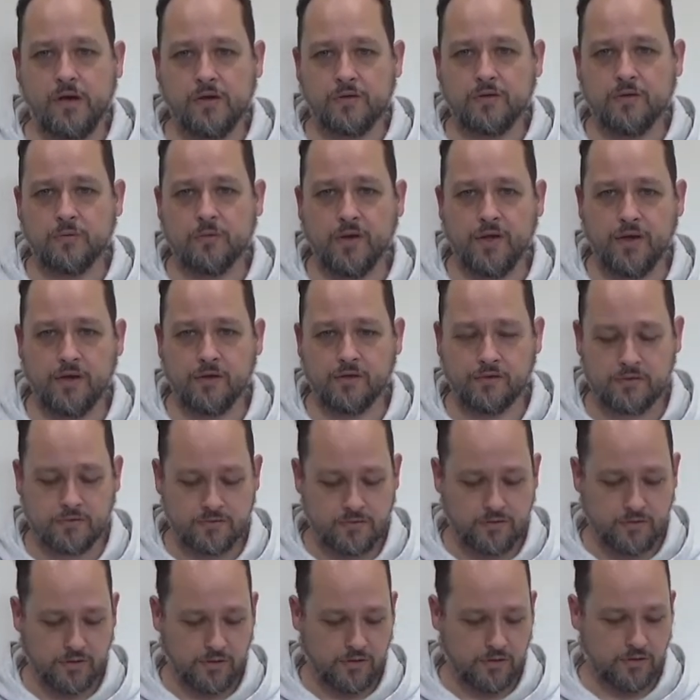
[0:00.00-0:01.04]
underwear
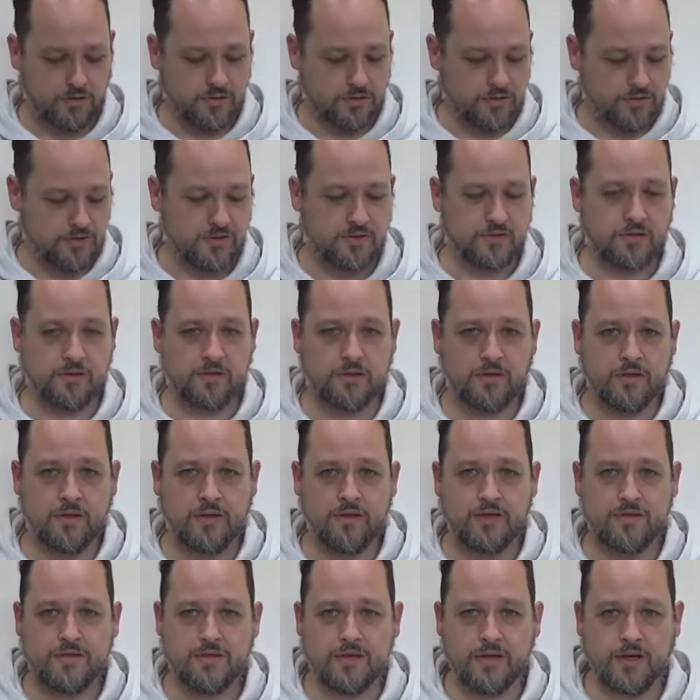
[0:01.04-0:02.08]
just to
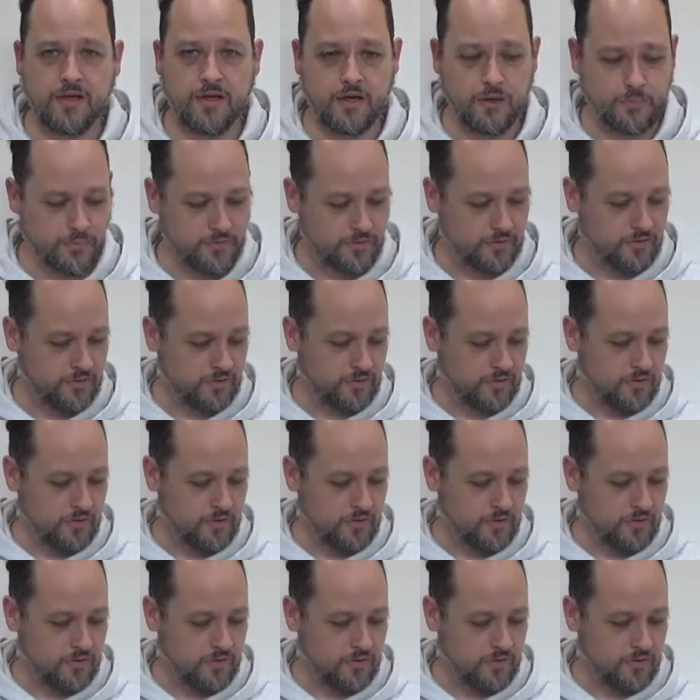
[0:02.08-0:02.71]
help.